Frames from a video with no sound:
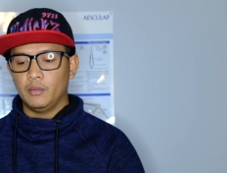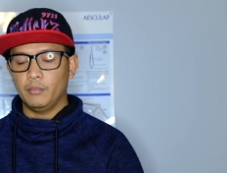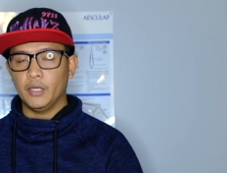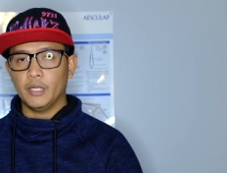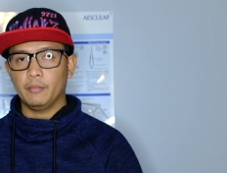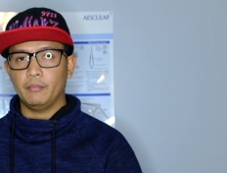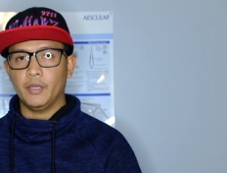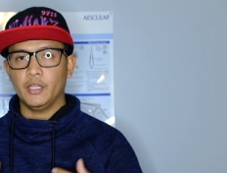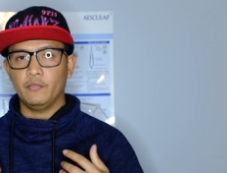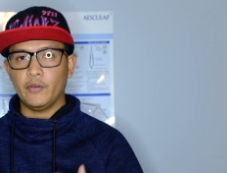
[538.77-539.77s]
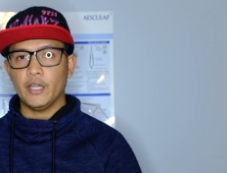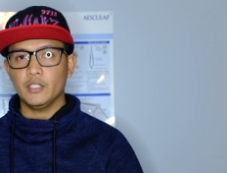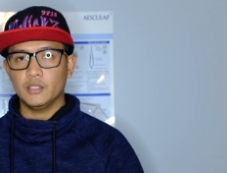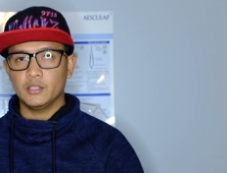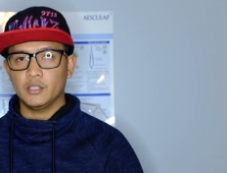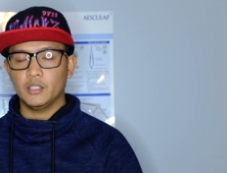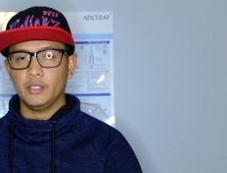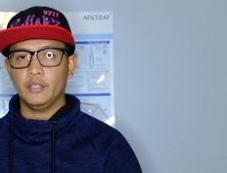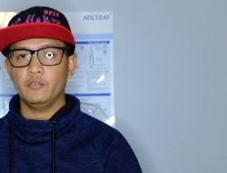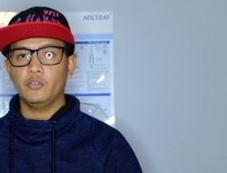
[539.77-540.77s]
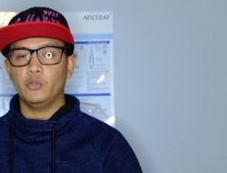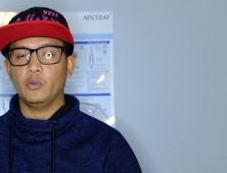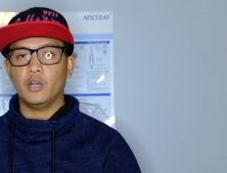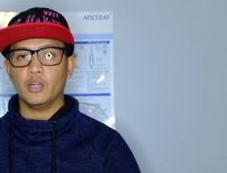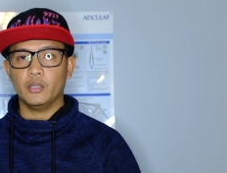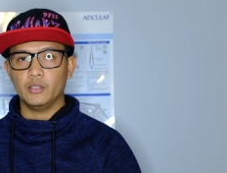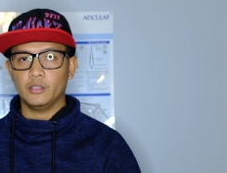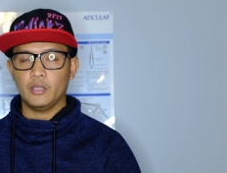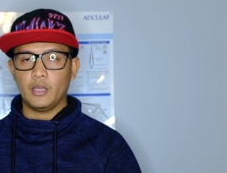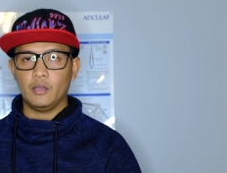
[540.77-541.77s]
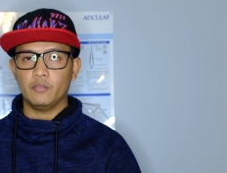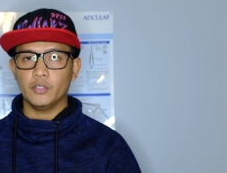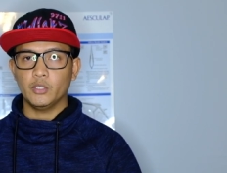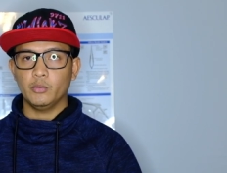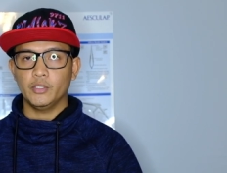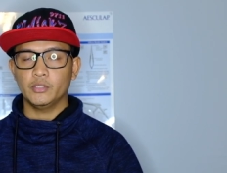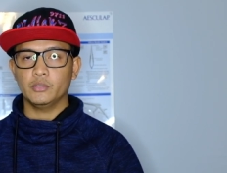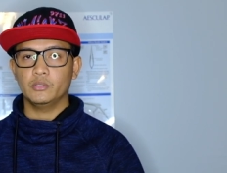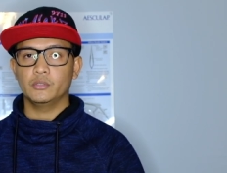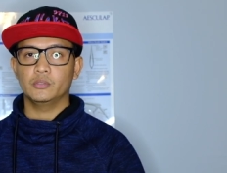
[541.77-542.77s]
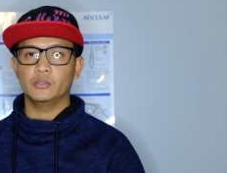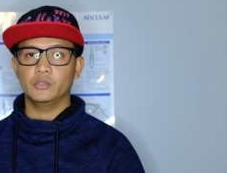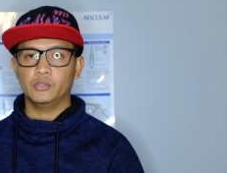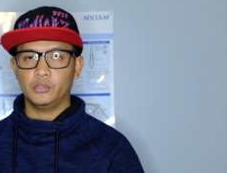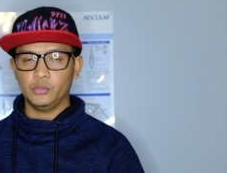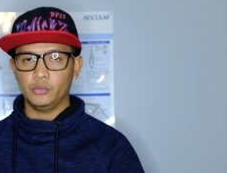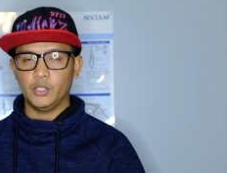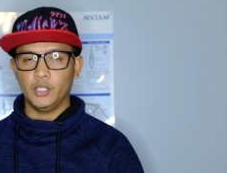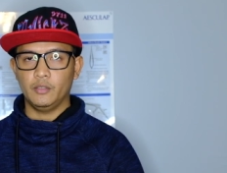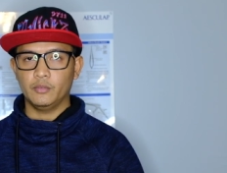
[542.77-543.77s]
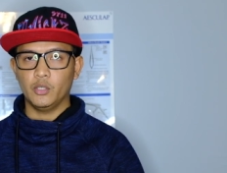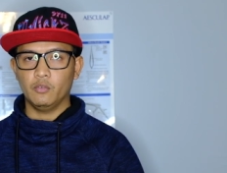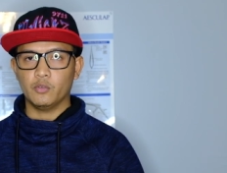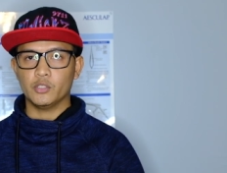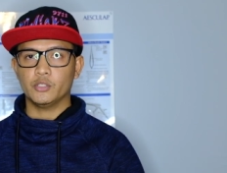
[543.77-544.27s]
But my advice, if you are ever going to go for